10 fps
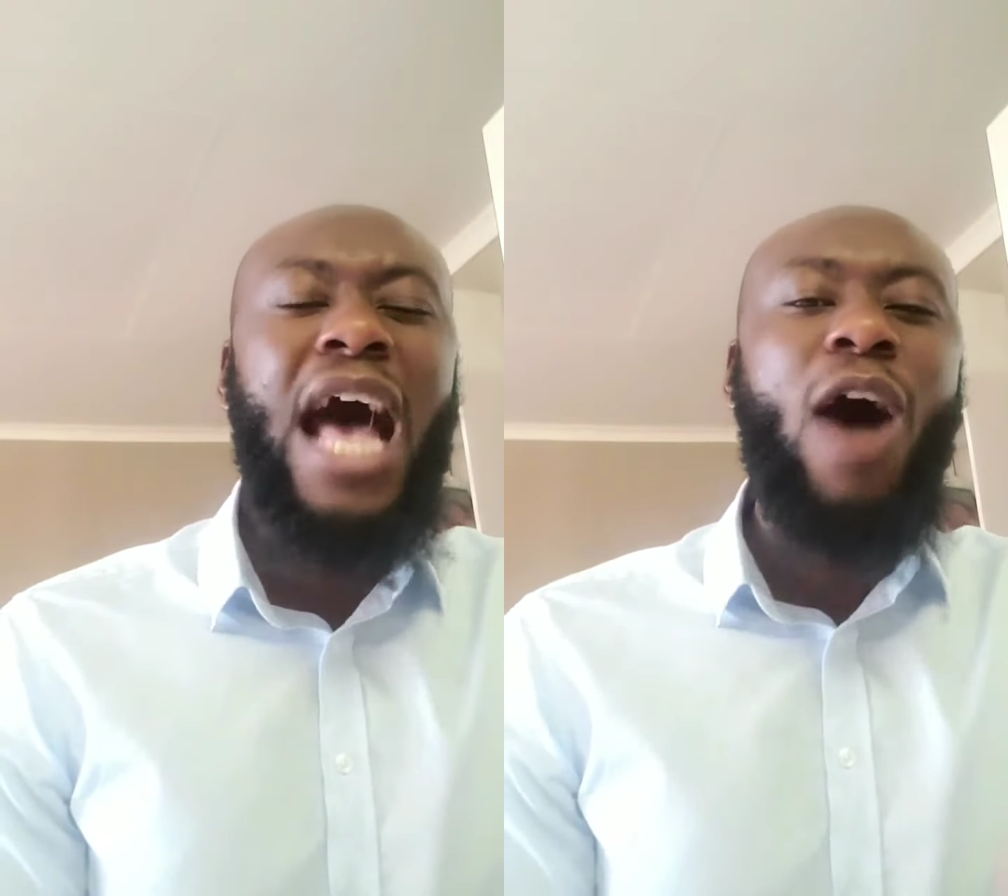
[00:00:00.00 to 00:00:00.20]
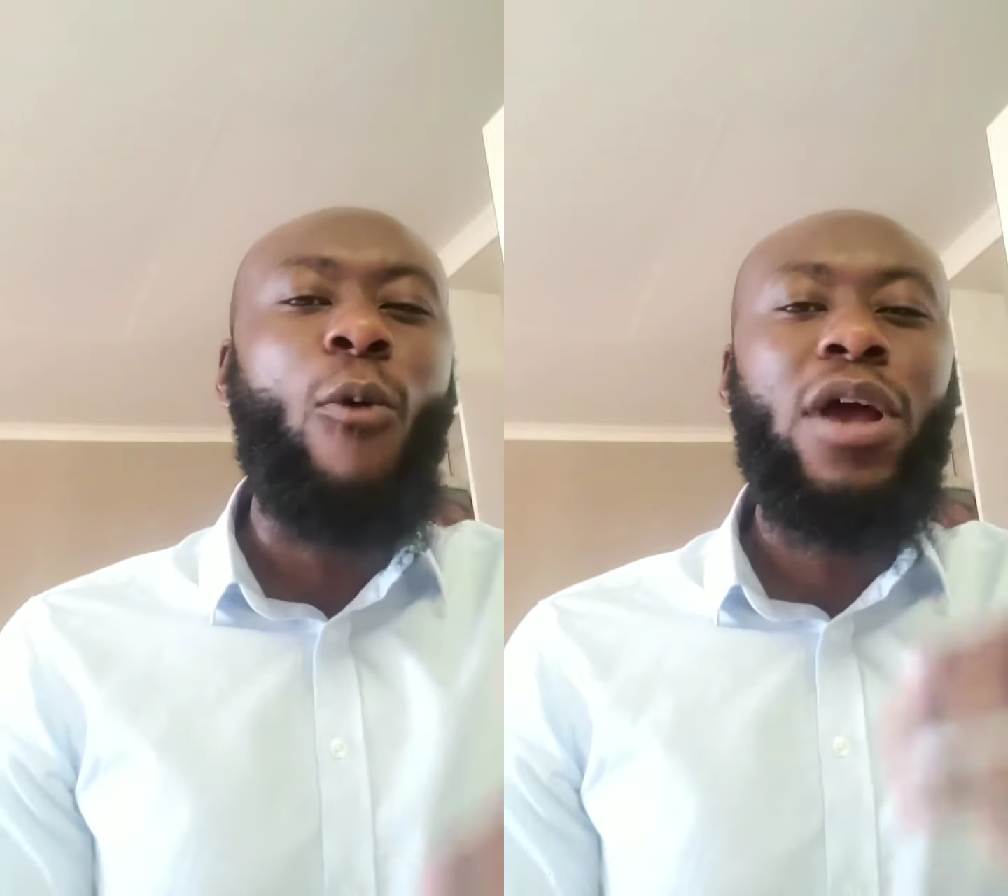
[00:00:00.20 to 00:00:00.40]

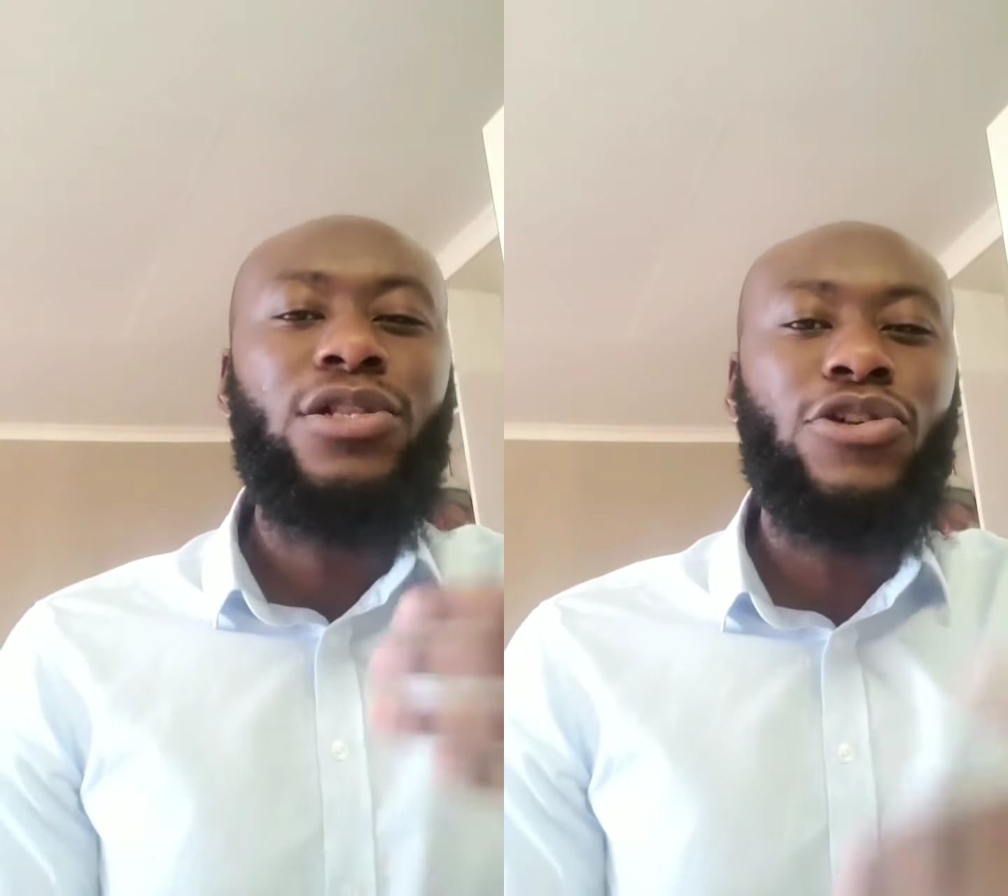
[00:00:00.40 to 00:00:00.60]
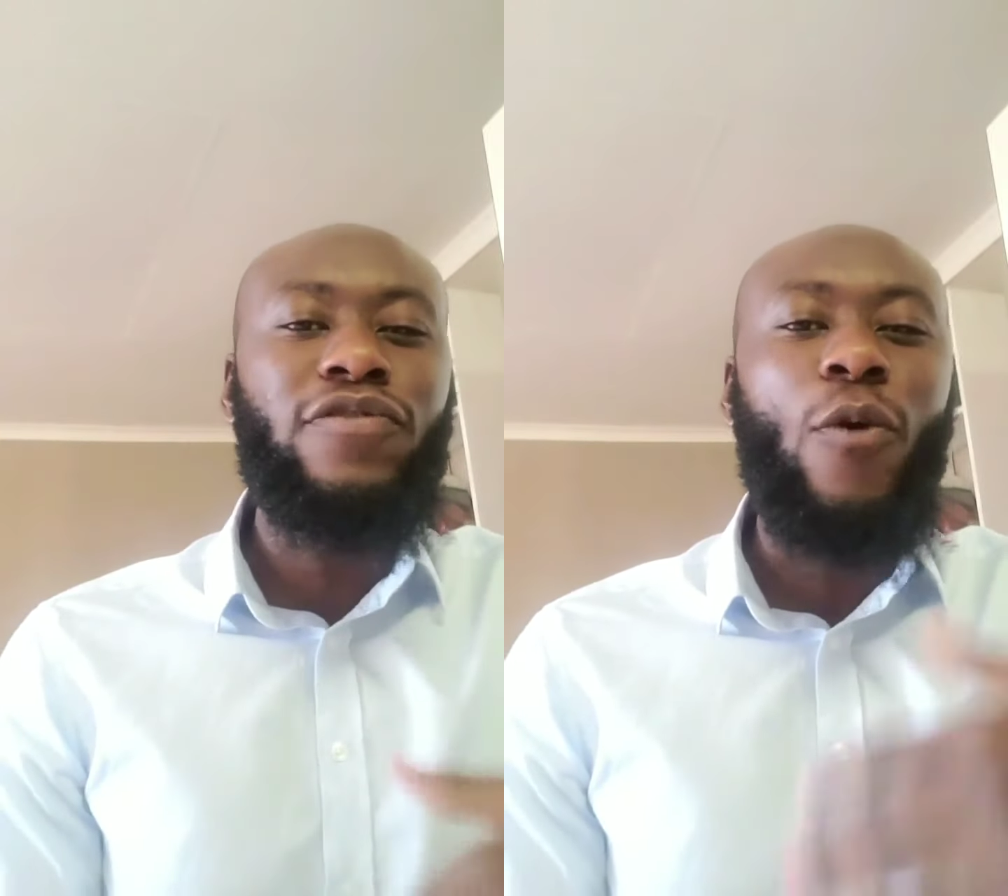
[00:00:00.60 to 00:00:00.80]
I
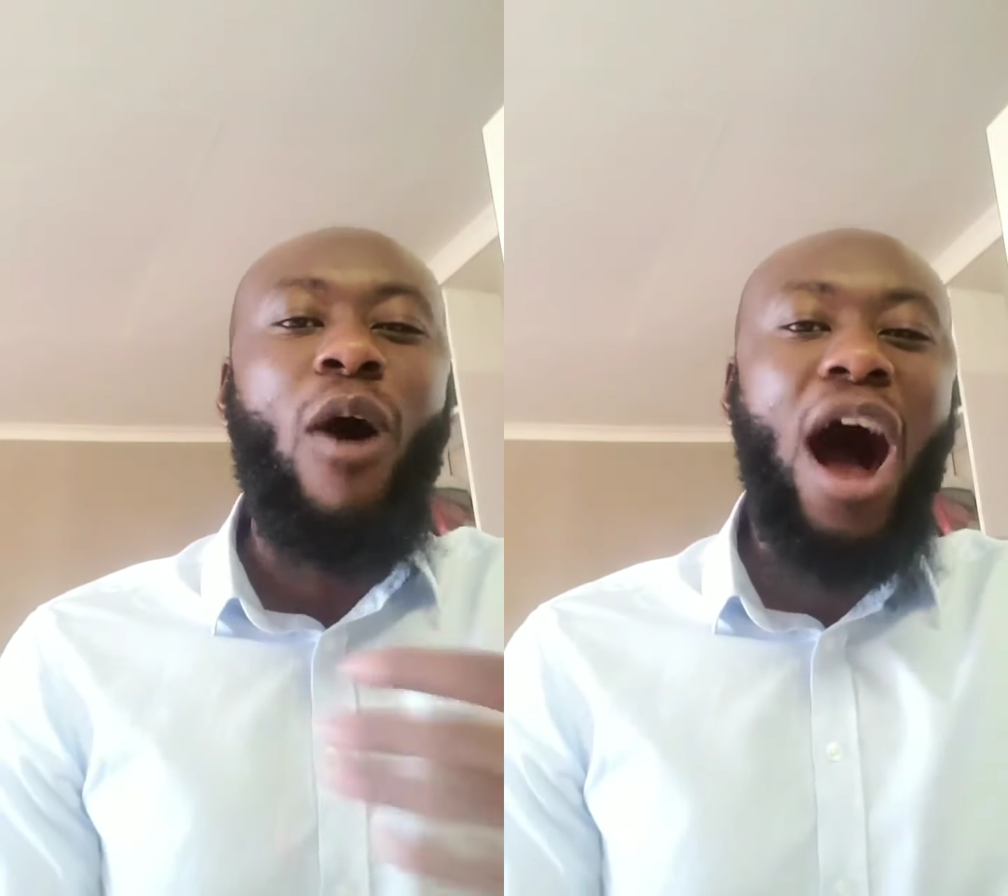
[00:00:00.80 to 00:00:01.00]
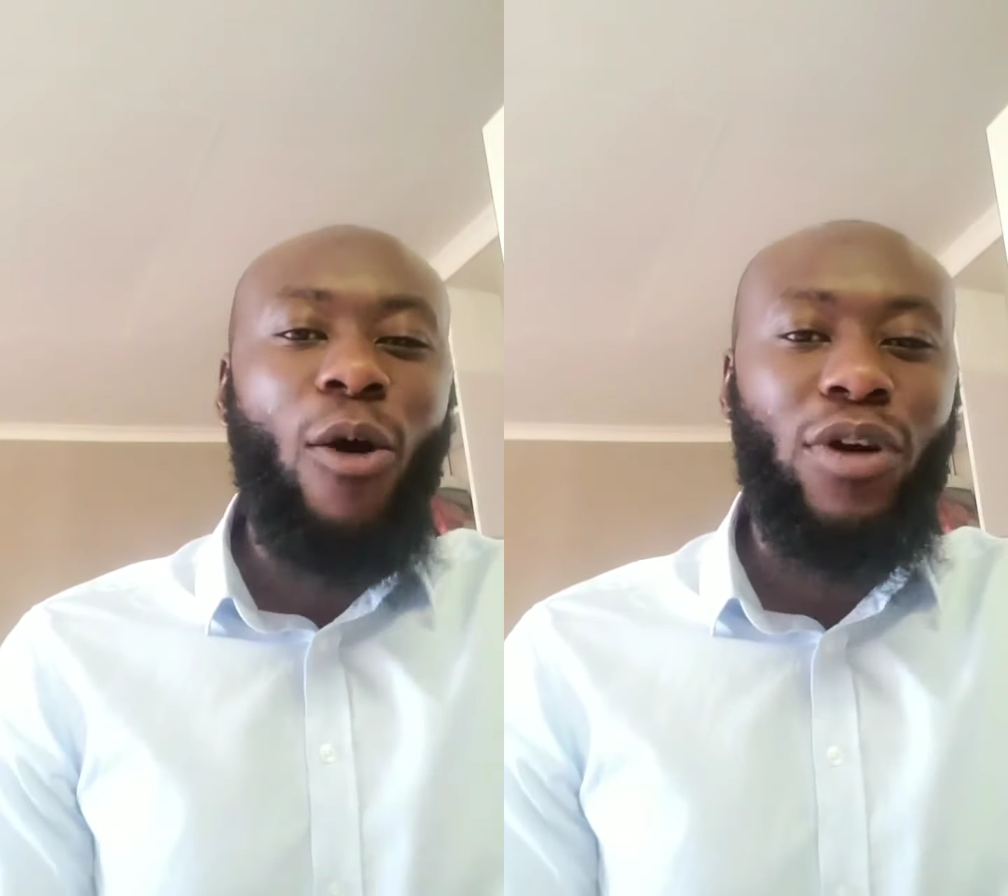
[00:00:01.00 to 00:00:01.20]
went on
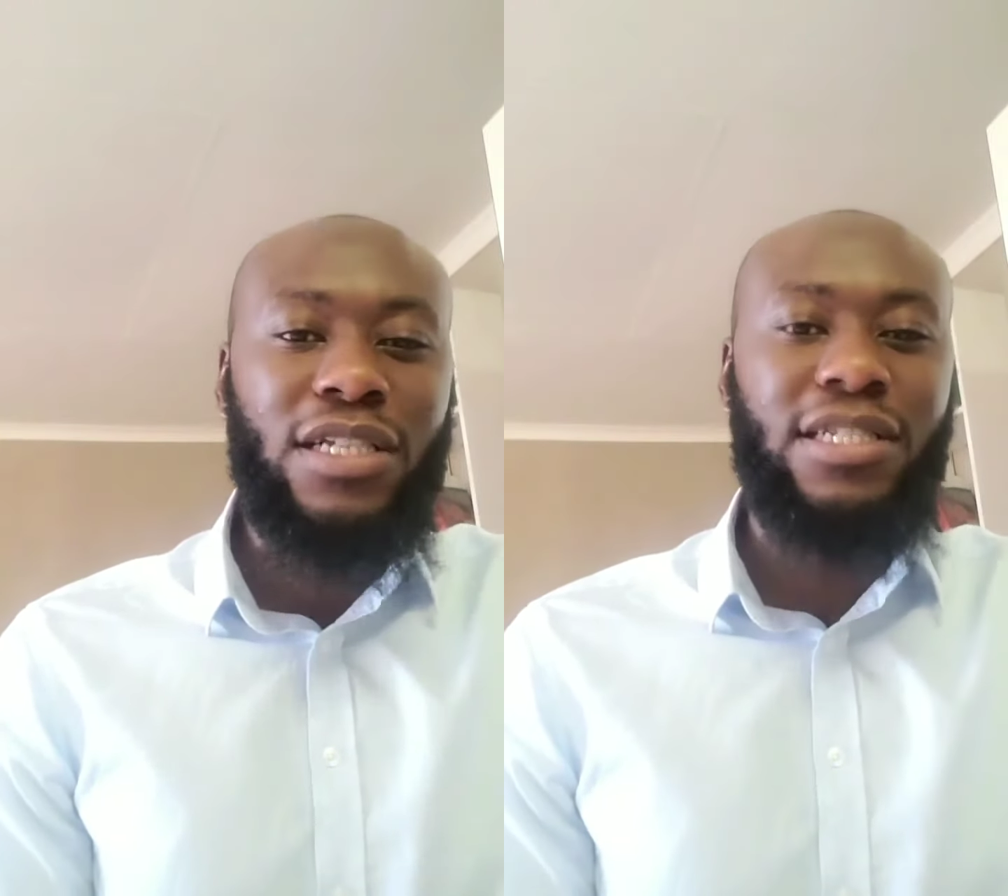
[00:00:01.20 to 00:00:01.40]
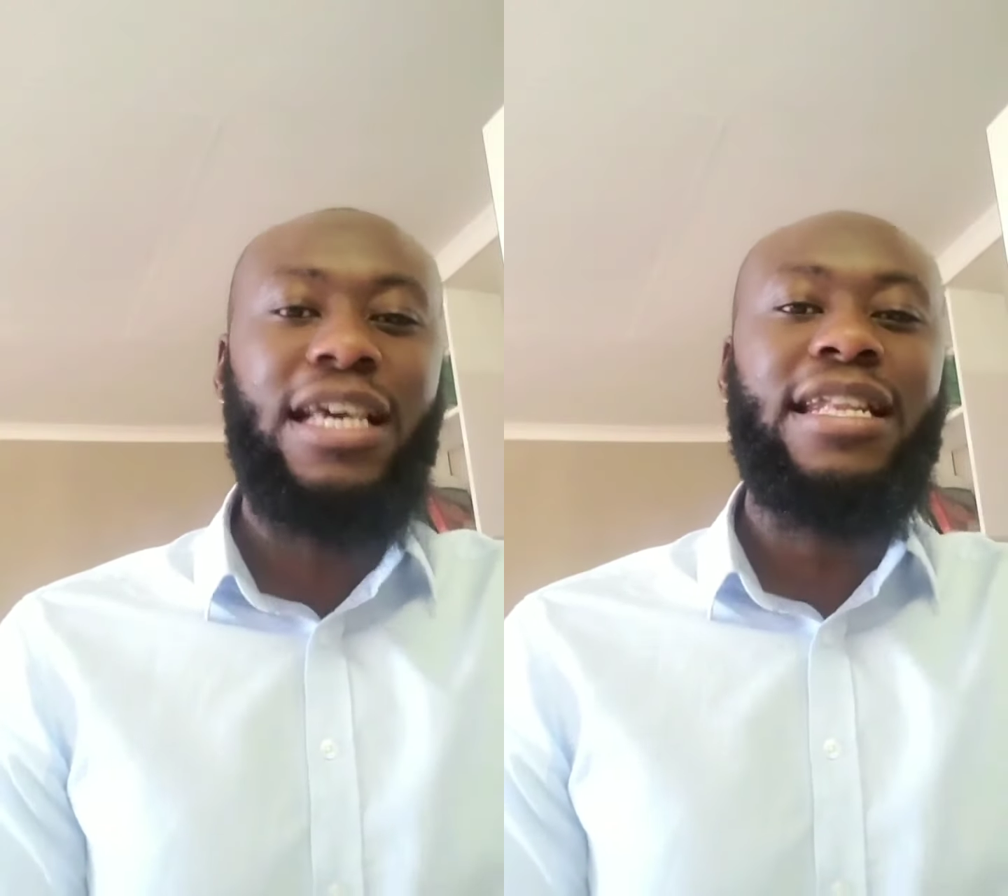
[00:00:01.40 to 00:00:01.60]
for hours,